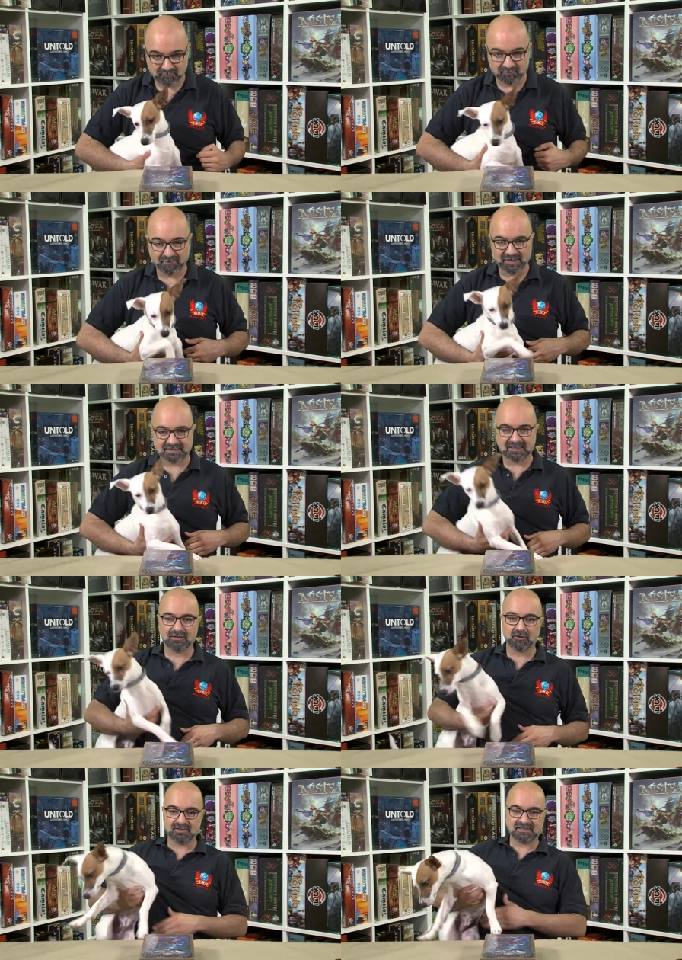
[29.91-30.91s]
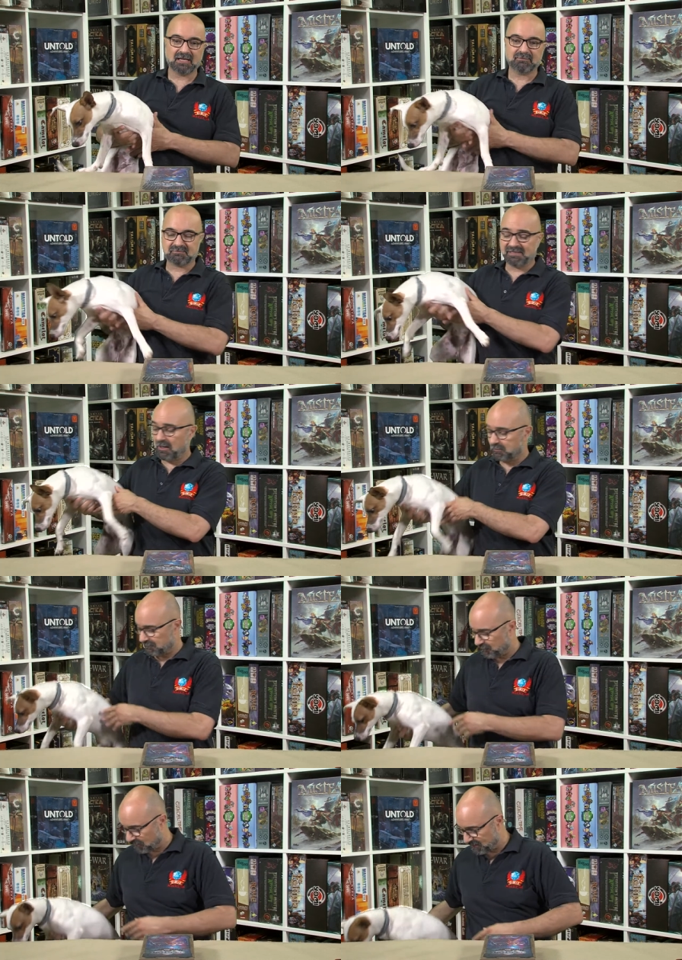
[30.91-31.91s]
But although this game's been out
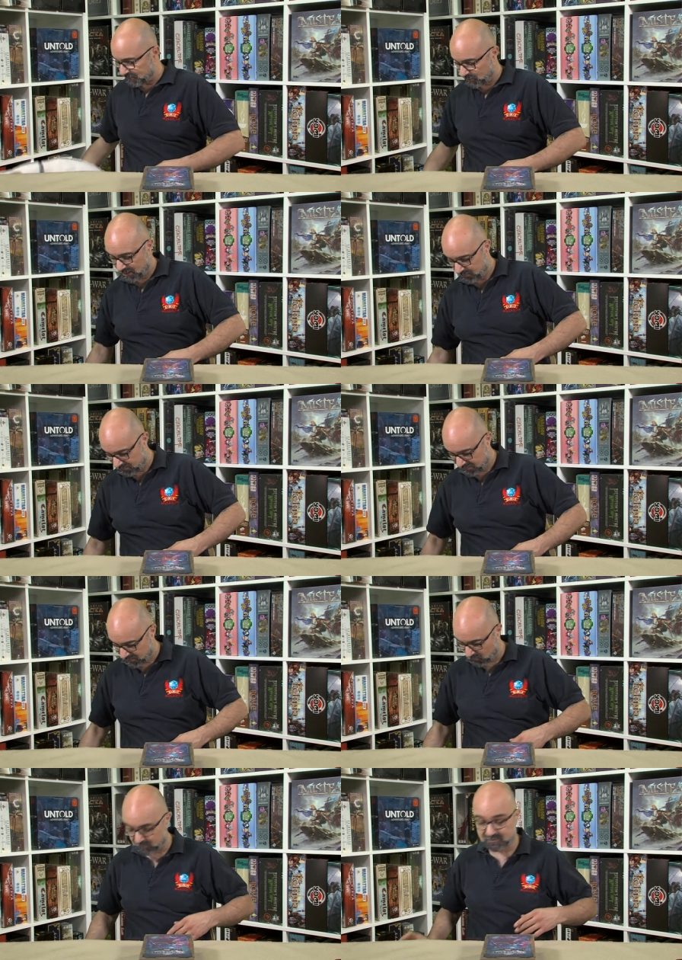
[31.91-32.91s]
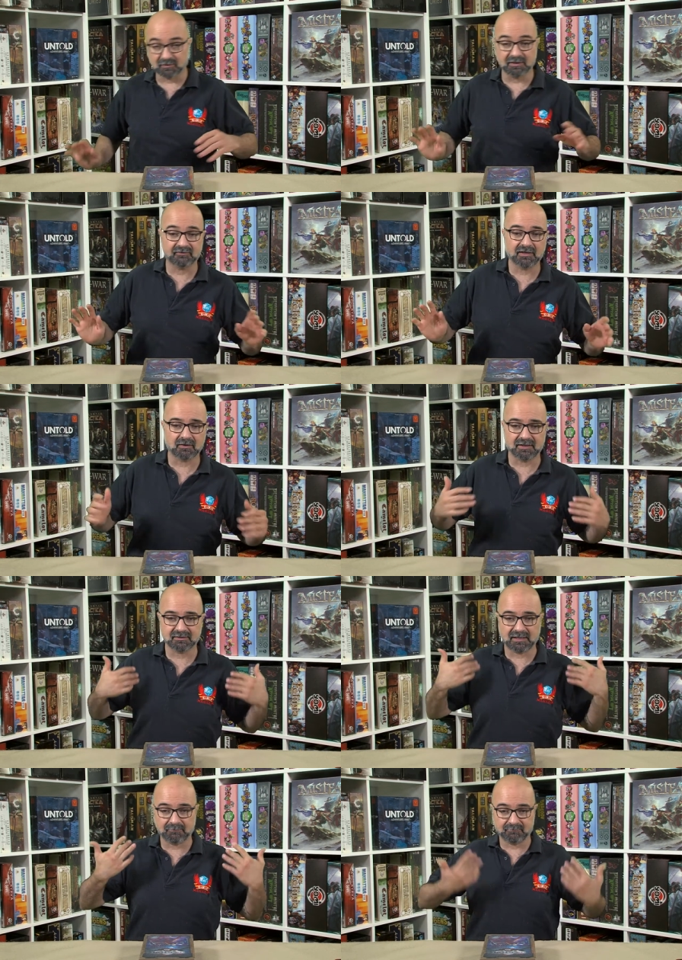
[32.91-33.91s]
for a bit, okay, and Tyco wants to leave now, and
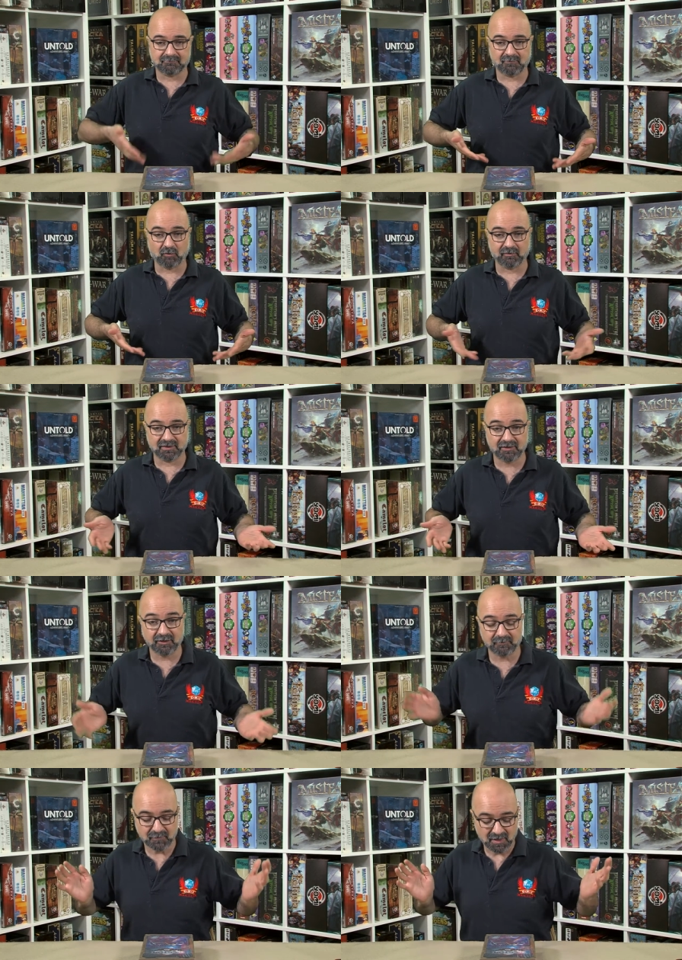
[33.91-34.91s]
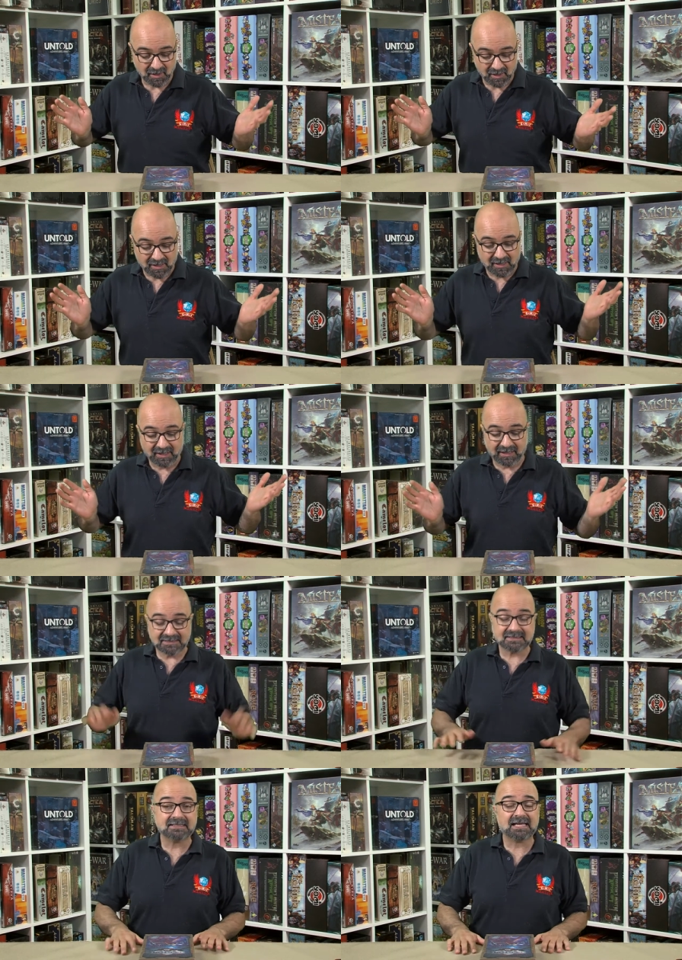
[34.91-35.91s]
I'm covering here, is
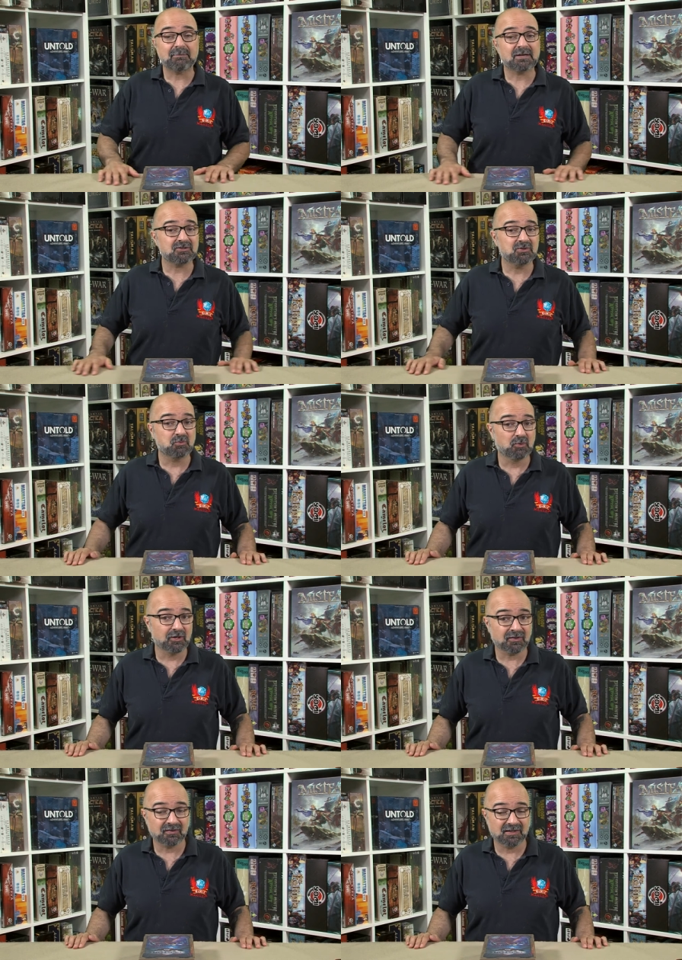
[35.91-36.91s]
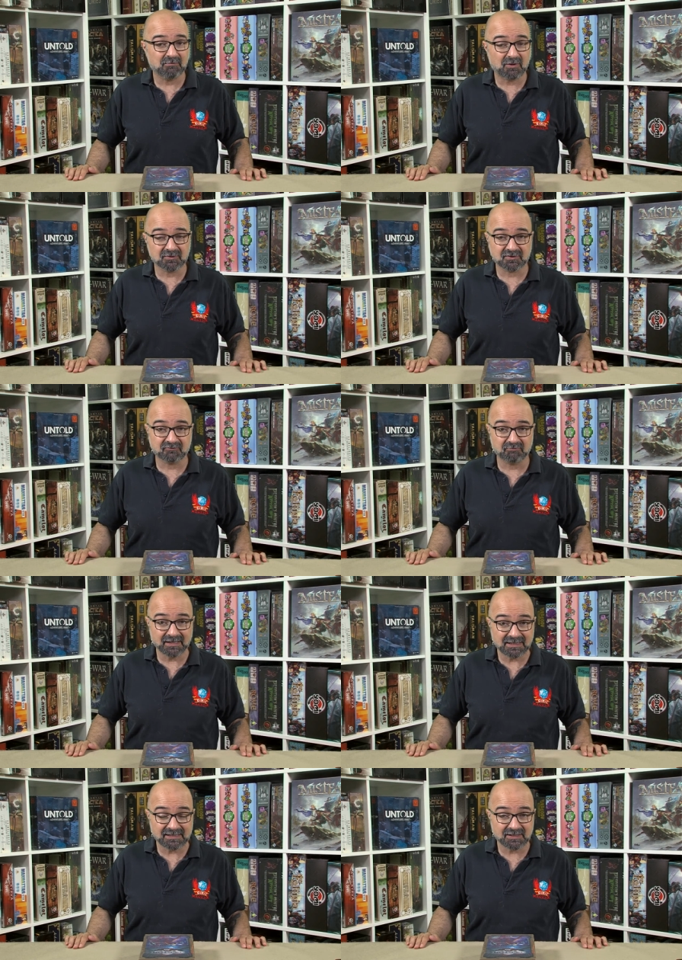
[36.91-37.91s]
this game actually worth the amount of
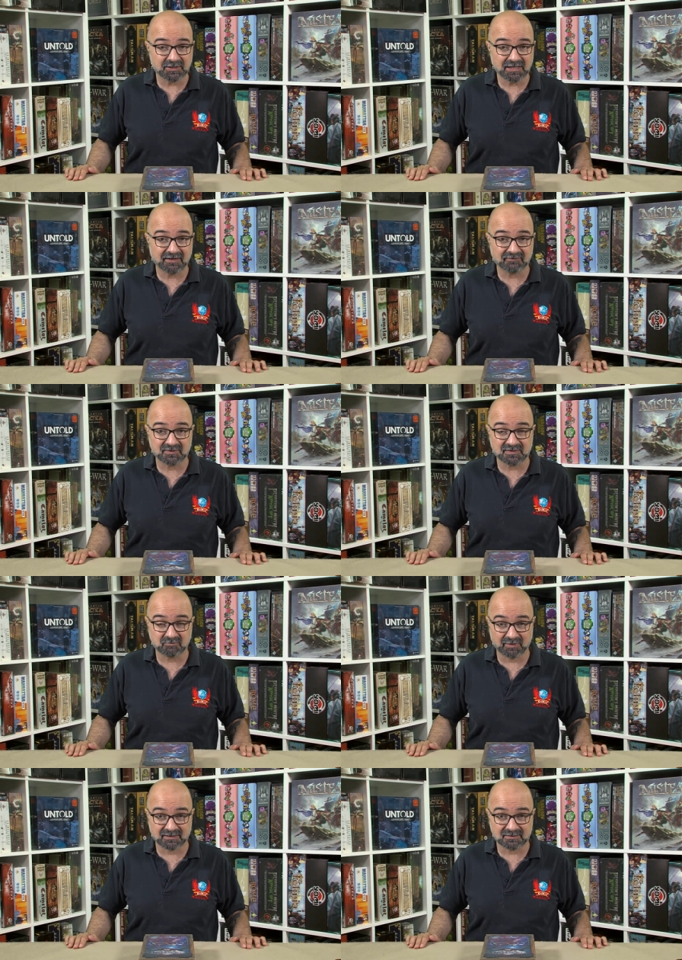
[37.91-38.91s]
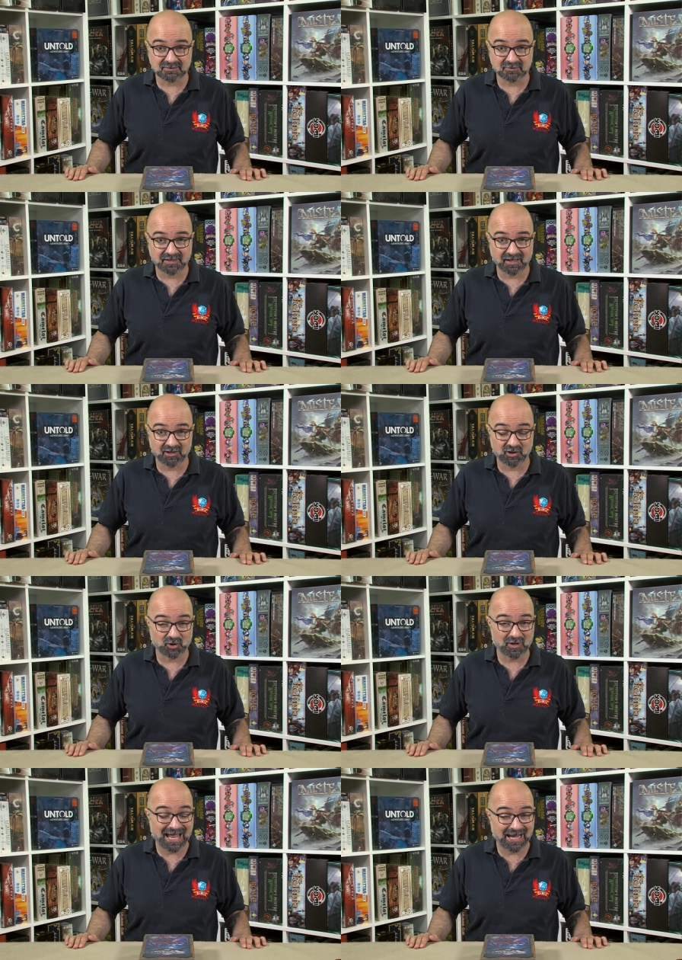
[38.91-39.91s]
money that you have to spend to get your
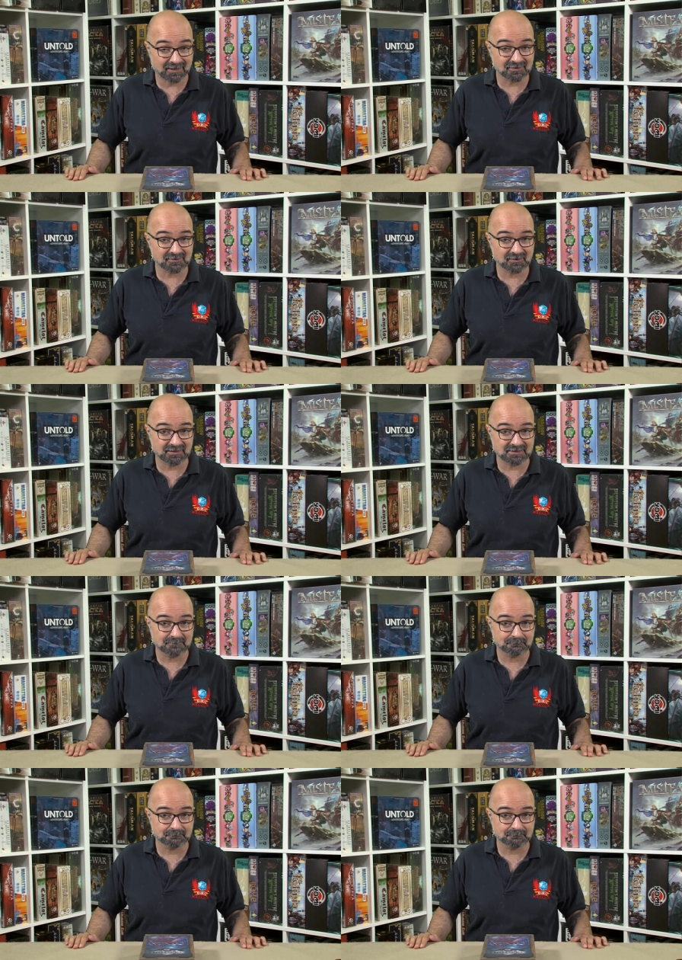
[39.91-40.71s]
hands on it?